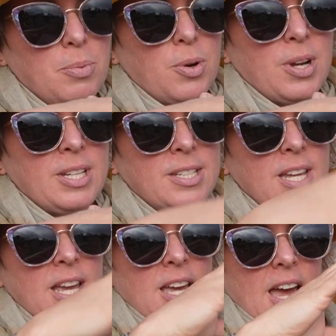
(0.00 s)
point
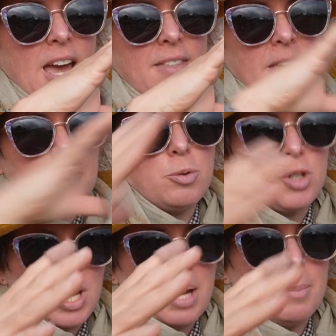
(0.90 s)
and they
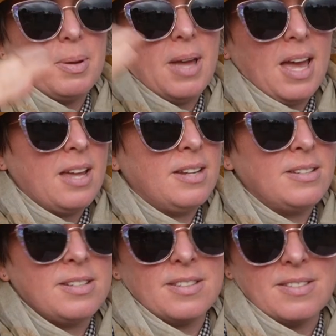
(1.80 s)
bush up,
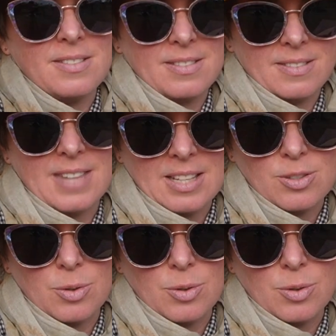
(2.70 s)
and that's